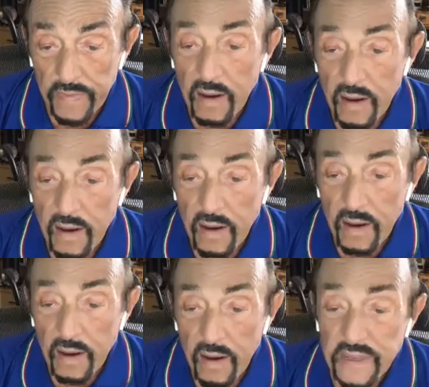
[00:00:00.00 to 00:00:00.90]
For
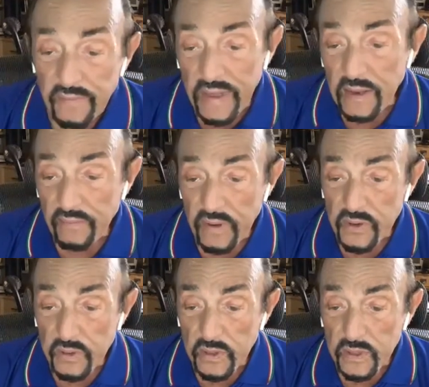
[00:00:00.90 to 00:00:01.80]
millions of
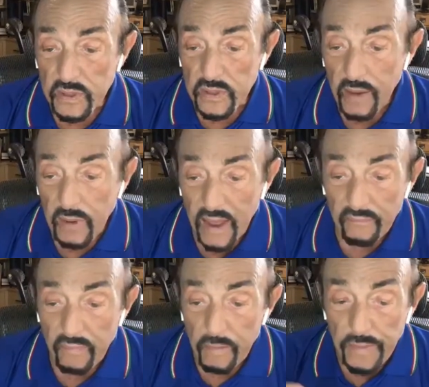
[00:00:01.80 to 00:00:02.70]
individuals, it will
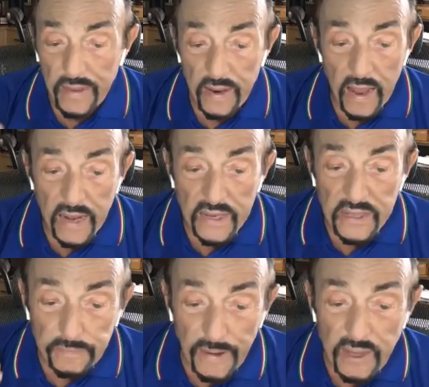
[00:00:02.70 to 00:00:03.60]
have been
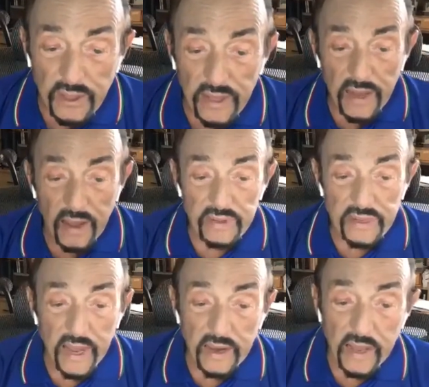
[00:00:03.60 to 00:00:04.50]
especially
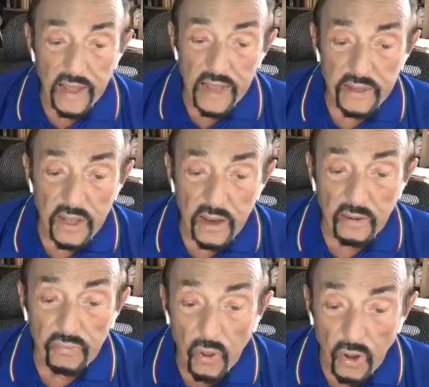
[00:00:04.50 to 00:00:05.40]
devastating as a year
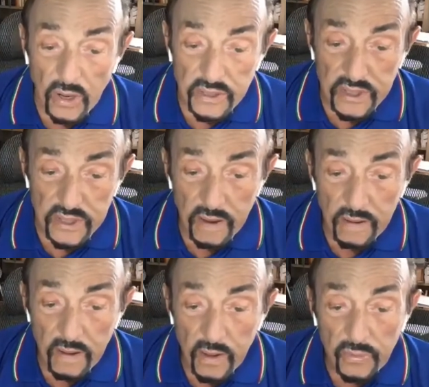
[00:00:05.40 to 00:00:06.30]
of loss
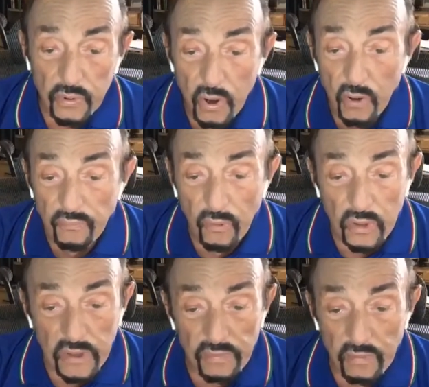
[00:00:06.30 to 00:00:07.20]
through no
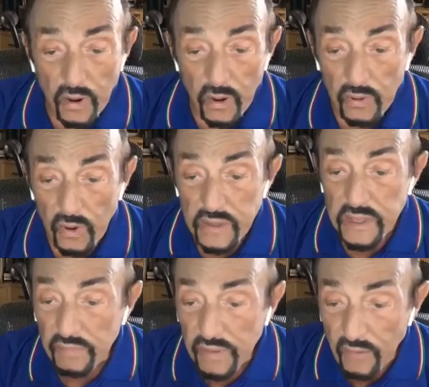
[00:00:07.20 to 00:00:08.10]
fault of their own, loss
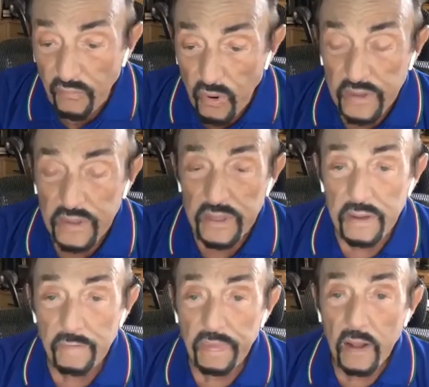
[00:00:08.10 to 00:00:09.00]
of loved ones,
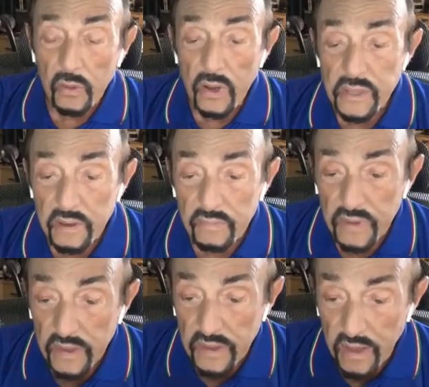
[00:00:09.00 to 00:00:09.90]
loss of
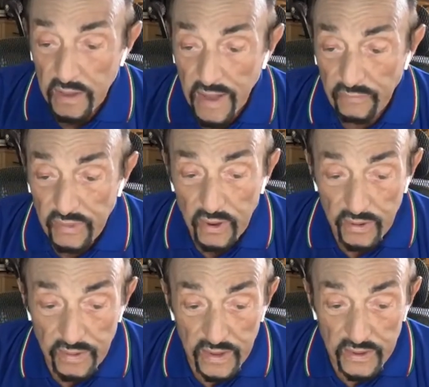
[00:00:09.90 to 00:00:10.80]
their
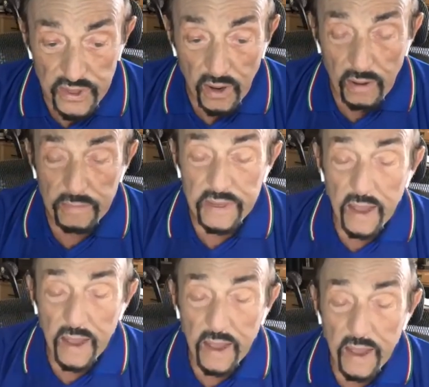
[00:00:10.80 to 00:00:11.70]
livelihood and their jobs,
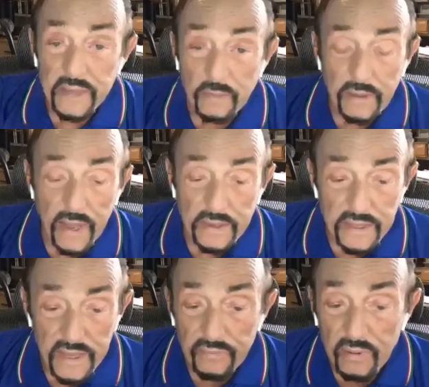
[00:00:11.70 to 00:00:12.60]
in some
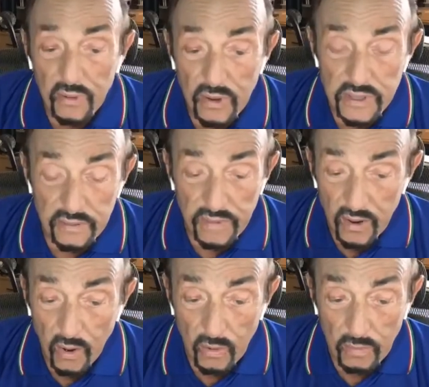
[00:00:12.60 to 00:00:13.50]
cases, even loss of
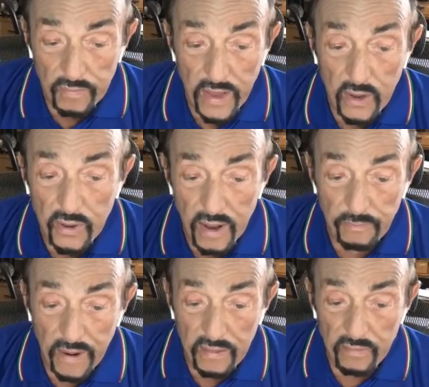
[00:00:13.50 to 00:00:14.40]
their home. They could
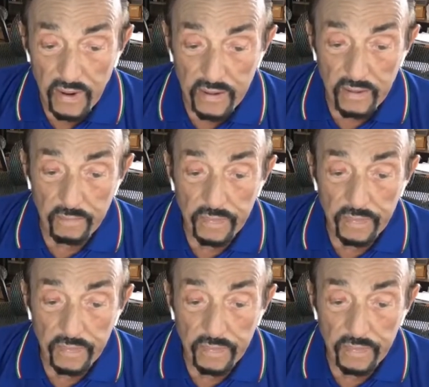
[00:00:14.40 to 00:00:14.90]
not pay the rent.